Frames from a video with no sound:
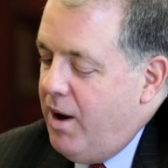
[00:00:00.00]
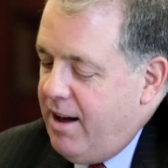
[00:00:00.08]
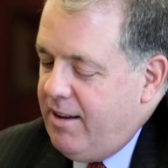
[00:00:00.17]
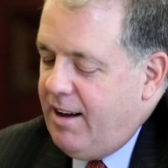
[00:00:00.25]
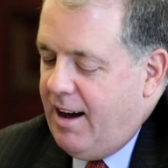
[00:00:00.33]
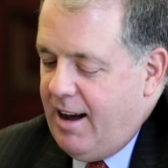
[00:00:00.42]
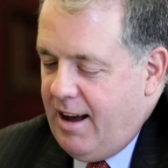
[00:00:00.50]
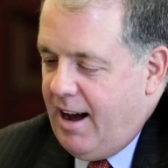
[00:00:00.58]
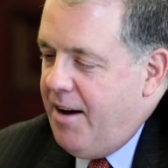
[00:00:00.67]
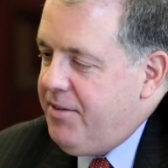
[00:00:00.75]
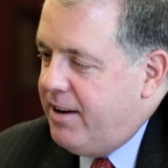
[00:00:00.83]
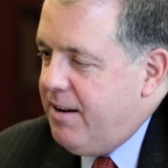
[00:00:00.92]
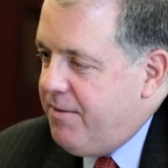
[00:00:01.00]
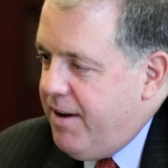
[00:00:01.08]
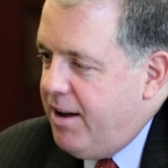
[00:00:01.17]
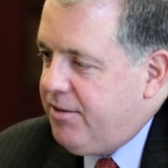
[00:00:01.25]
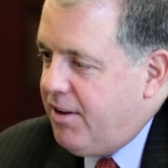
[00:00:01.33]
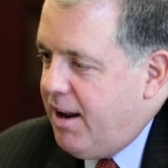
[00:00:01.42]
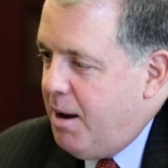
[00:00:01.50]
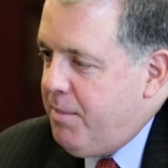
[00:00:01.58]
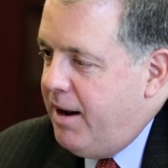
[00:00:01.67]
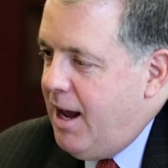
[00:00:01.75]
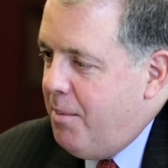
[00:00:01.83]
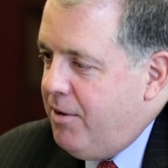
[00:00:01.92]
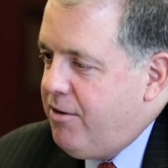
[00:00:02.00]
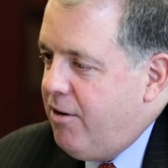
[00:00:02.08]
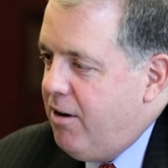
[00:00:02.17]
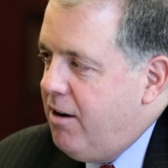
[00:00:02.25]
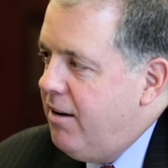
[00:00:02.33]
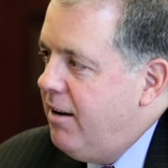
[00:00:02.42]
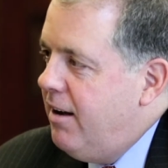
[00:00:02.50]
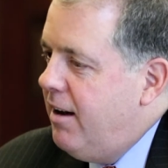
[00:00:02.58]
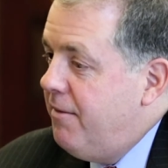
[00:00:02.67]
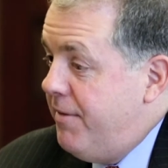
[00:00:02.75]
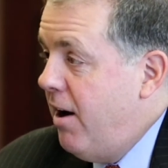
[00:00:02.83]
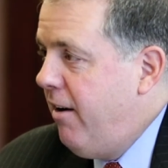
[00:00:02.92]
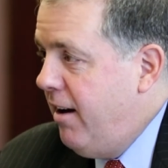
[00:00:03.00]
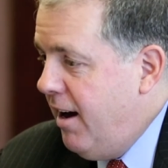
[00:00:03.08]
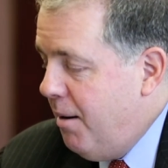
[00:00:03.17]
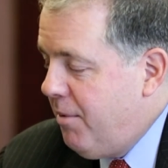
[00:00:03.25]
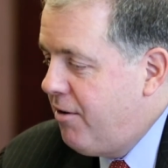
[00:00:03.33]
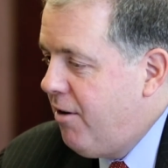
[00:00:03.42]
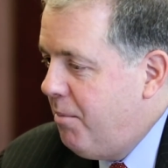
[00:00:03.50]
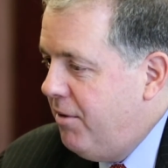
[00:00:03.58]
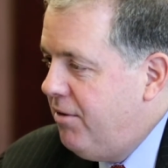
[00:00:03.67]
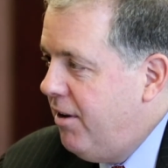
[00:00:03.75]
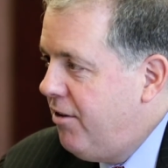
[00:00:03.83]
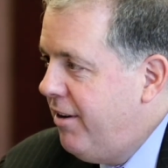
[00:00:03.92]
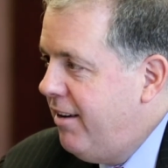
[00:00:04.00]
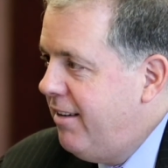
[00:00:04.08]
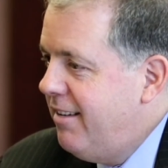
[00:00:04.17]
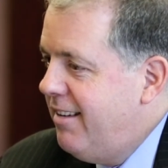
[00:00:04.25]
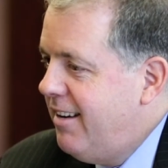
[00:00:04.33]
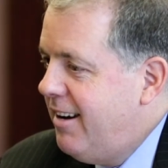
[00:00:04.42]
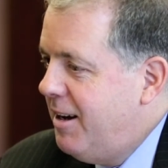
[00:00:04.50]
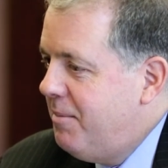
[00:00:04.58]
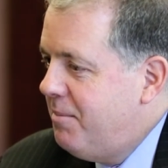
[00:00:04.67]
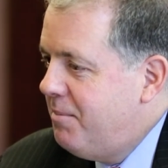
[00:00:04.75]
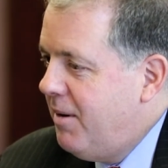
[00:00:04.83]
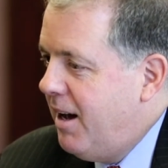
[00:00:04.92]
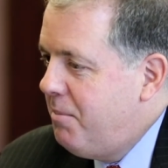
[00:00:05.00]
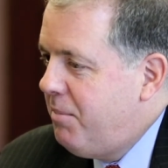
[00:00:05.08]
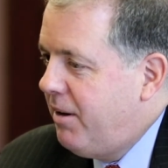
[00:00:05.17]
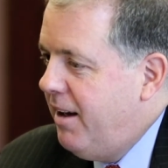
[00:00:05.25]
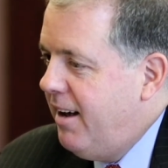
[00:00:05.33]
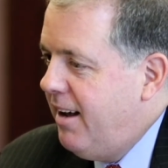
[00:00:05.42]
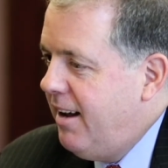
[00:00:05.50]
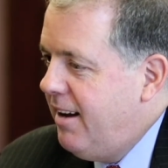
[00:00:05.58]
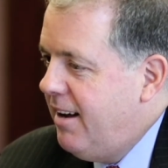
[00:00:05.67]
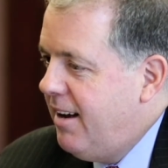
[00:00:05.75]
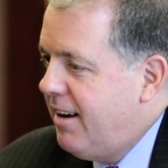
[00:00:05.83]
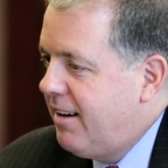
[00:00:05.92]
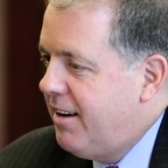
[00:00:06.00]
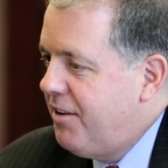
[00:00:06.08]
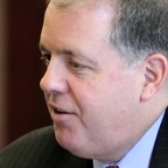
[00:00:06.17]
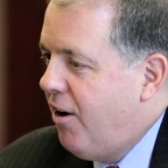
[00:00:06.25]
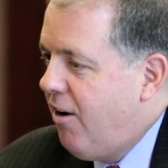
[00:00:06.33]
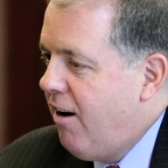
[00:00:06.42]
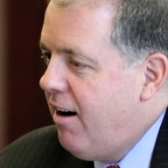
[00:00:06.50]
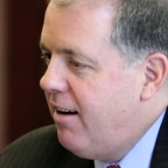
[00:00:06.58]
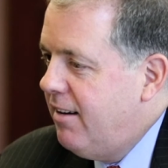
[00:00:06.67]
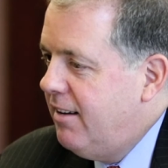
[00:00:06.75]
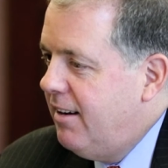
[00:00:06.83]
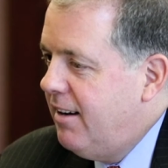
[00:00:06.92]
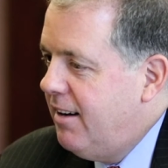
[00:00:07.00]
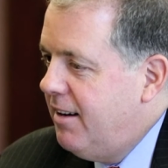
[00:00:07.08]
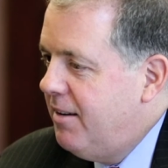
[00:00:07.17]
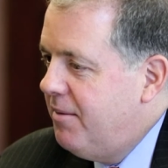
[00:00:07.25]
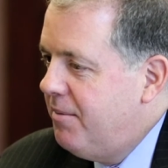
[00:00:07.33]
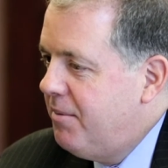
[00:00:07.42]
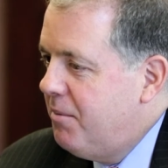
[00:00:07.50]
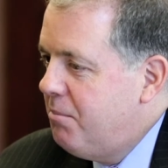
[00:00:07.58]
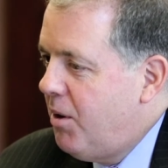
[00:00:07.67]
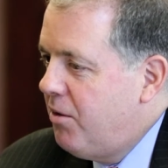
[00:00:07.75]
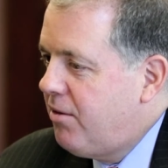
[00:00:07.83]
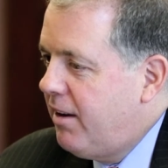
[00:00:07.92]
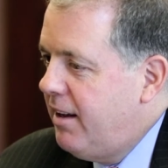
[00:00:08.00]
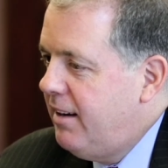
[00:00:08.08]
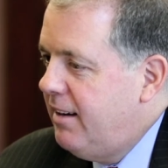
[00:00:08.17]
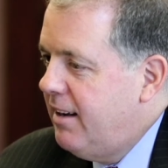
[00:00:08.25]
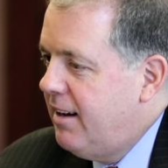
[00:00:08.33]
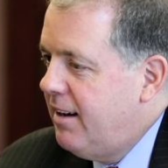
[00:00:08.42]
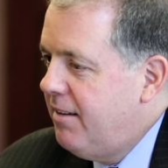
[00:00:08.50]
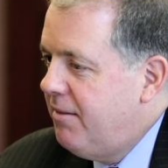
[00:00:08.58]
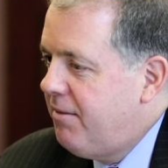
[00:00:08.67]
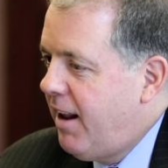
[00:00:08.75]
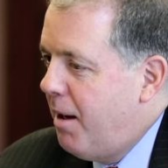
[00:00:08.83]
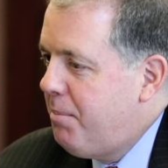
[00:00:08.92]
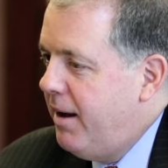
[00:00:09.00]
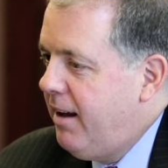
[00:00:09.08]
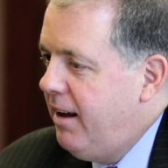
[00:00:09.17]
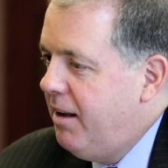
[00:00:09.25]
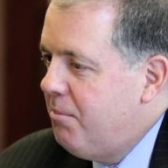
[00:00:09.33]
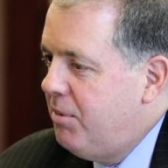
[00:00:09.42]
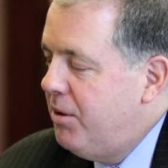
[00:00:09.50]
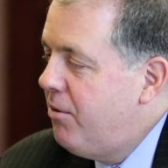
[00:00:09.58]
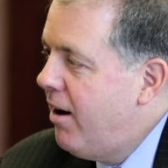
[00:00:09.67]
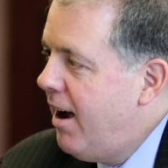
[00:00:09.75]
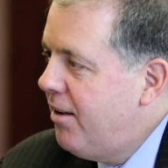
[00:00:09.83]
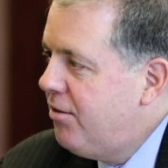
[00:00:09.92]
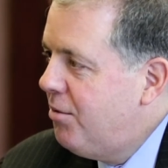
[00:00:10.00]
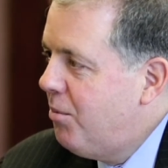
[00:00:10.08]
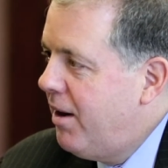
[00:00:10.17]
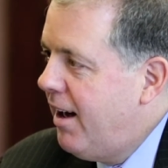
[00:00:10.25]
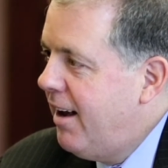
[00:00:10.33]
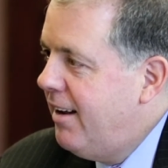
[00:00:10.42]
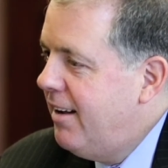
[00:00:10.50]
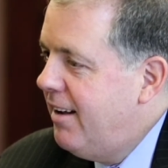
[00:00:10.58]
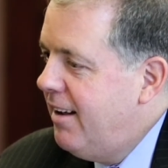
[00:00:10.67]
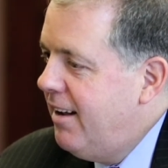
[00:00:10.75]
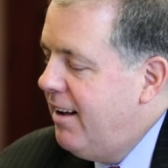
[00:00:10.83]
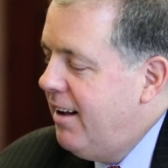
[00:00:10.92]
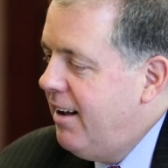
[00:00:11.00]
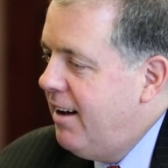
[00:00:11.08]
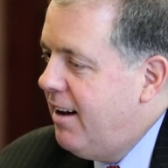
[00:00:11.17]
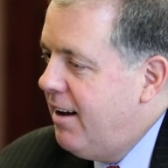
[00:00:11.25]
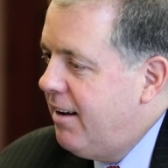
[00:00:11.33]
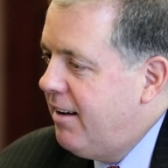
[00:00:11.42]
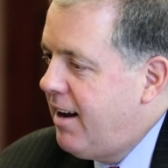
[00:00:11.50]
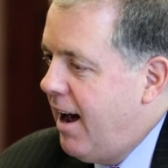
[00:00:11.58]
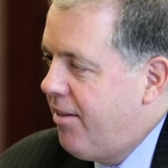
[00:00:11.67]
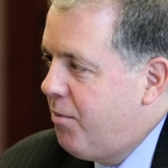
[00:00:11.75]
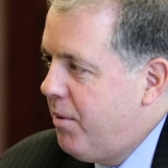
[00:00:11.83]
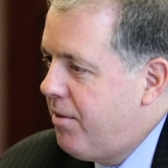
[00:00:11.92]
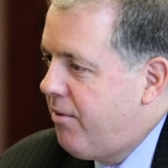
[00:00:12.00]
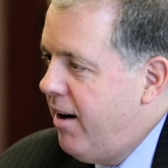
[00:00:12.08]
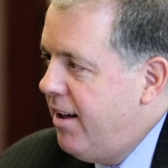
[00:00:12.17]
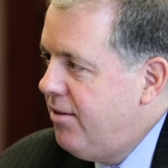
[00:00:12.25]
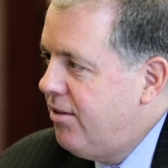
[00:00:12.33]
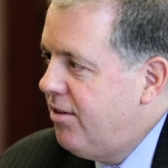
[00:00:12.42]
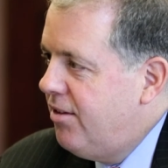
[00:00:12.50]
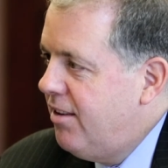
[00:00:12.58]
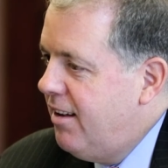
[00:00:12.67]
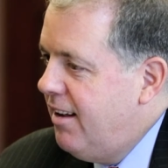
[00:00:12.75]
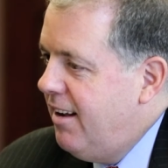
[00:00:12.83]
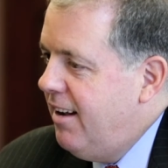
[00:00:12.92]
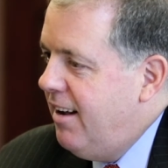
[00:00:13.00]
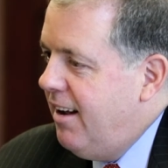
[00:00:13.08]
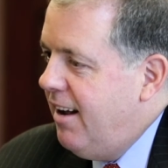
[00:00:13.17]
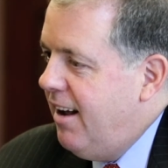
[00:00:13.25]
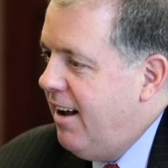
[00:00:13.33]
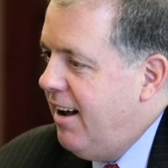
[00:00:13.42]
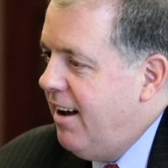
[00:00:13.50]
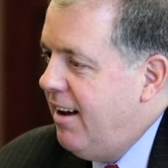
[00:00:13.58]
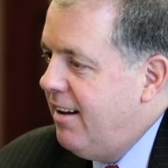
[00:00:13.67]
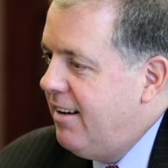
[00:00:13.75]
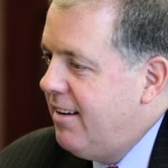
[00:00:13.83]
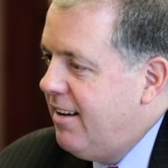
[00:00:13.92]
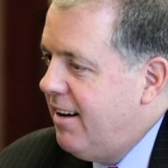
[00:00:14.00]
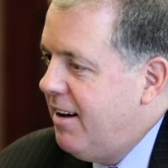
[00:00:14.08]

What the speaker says: Well, I have to confess that I'm an amateur, very amateur musician. I play guitar, mostly flat picking and bluegrass when I gather with friends, and